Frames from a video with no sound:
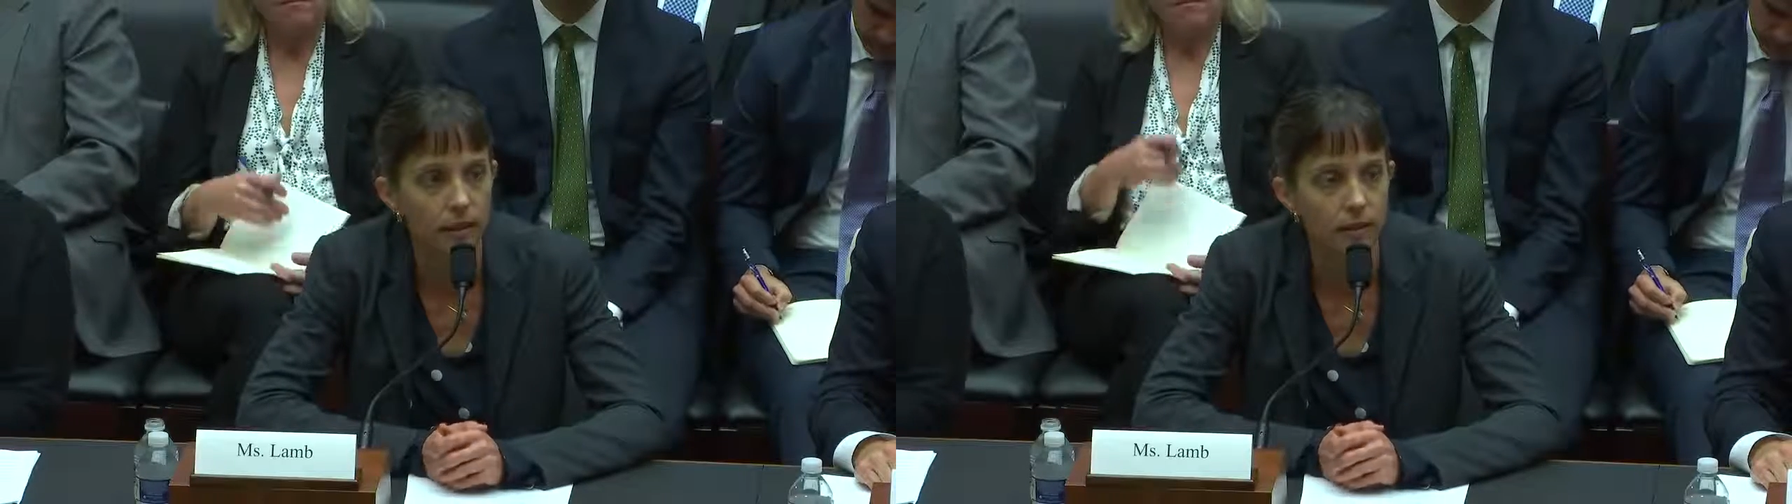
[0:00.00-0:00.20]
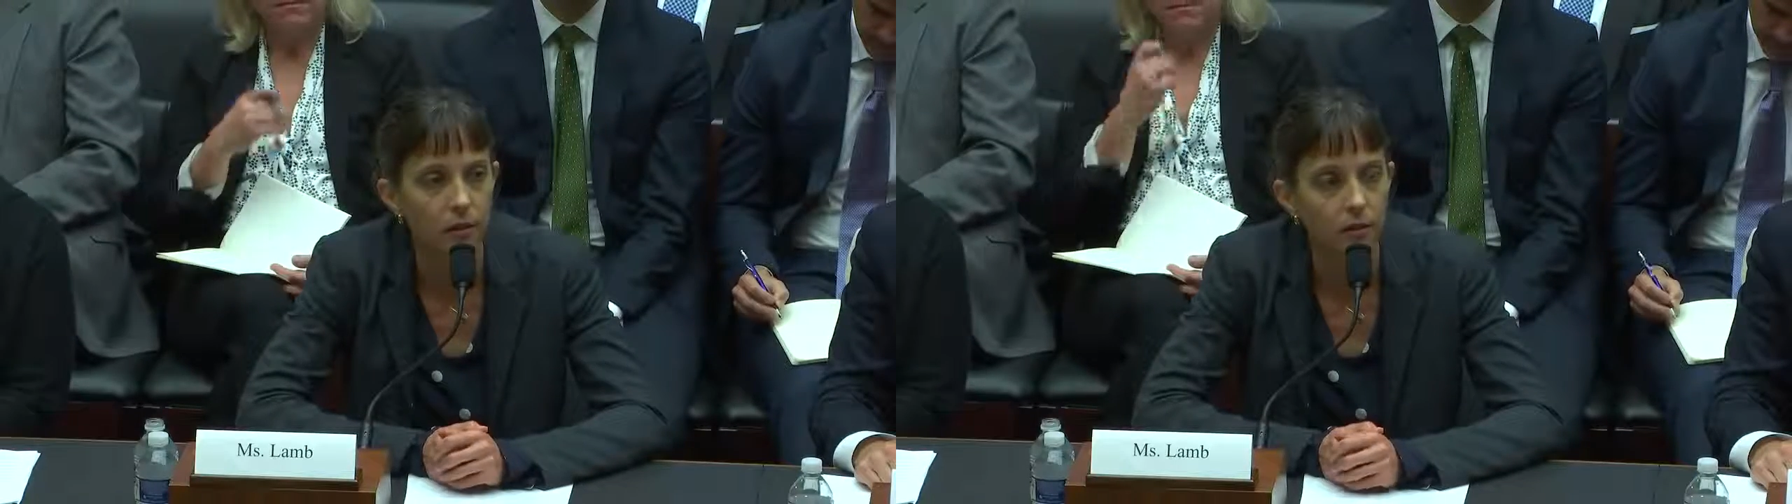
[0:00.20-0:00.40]

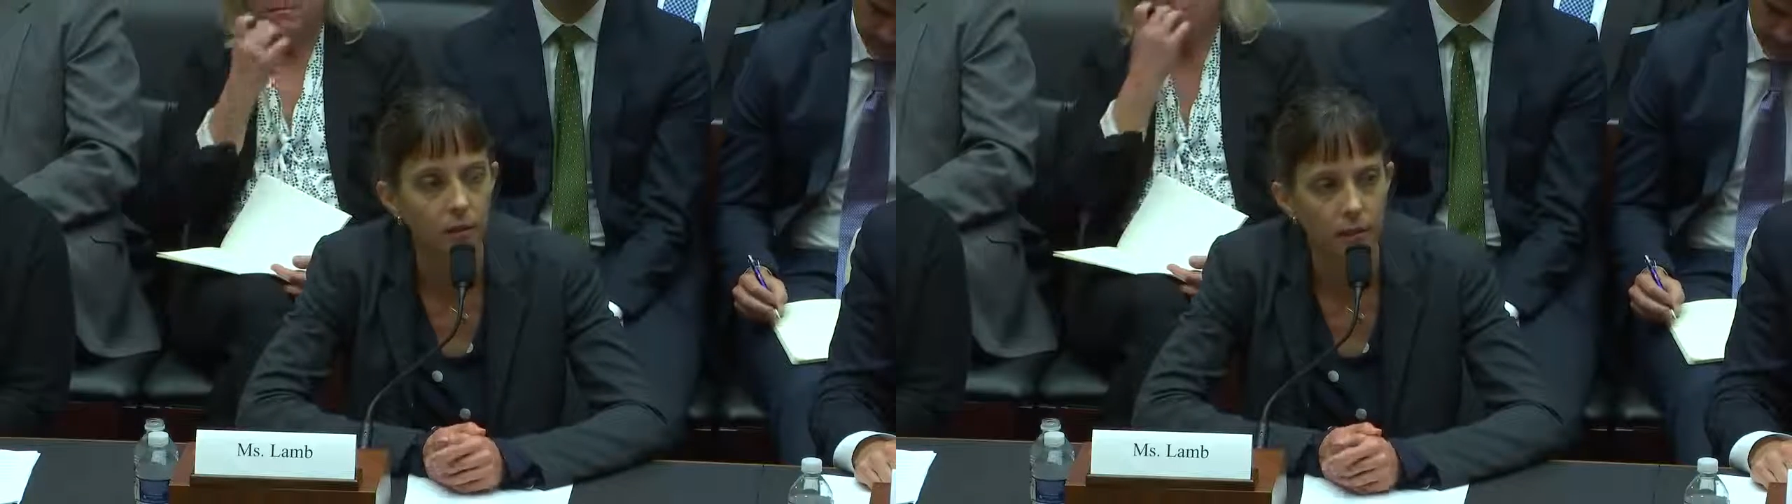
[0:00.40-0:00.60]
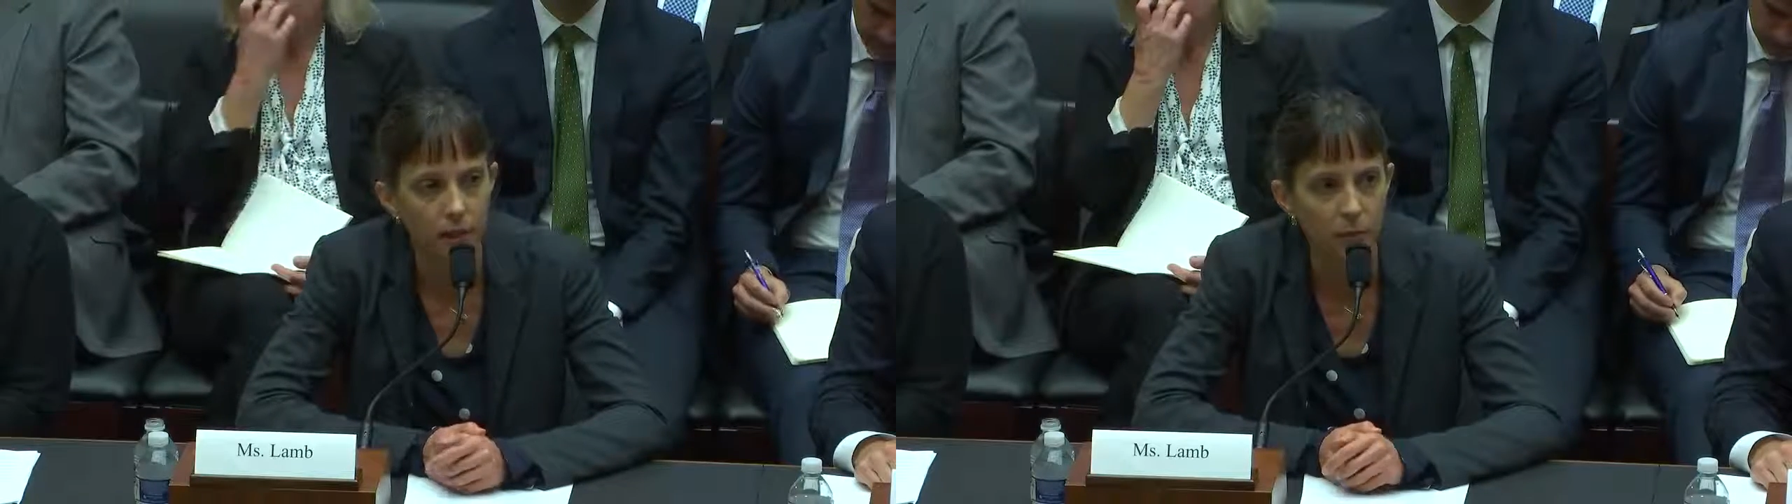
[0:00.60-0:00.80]
So,
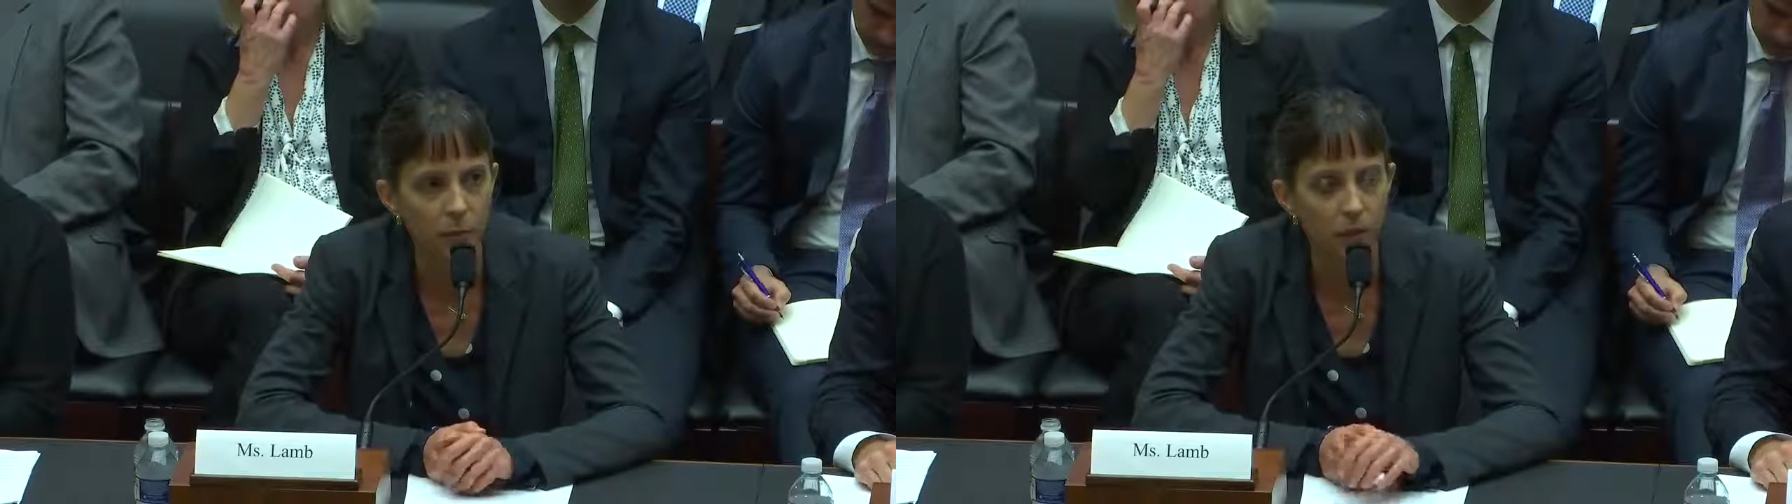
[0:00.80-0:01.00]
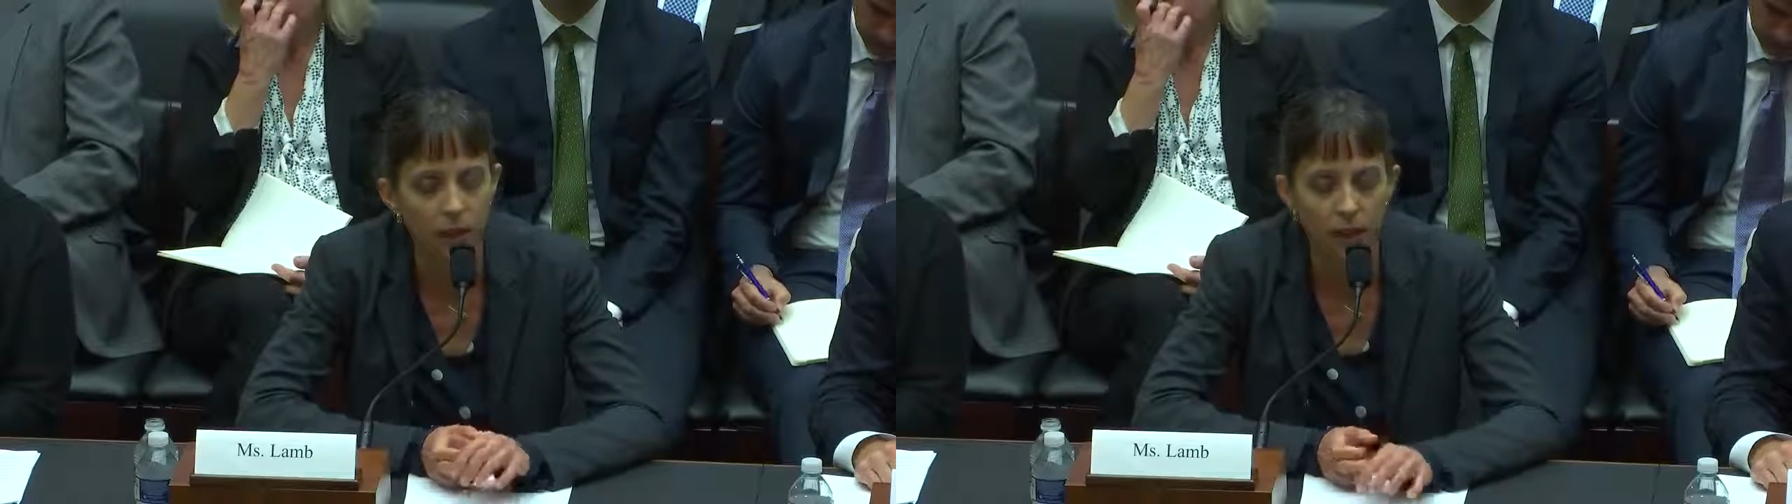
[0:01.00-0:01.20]
for
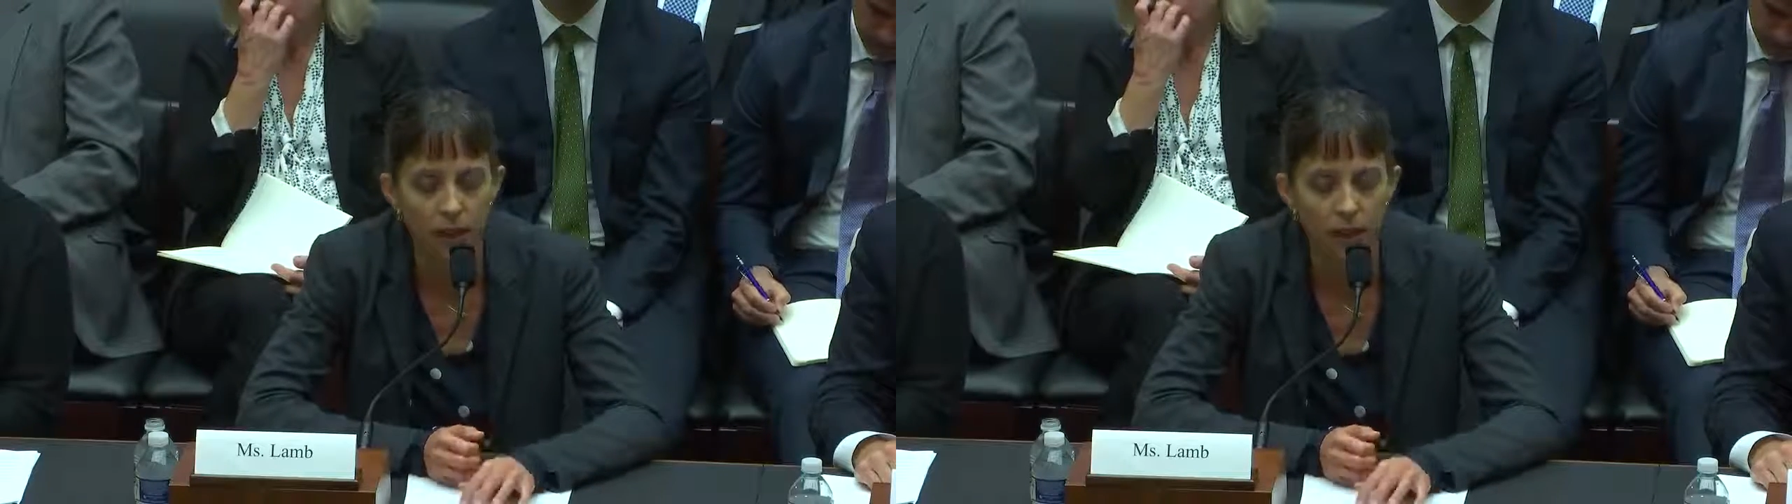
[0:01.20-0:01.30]
example,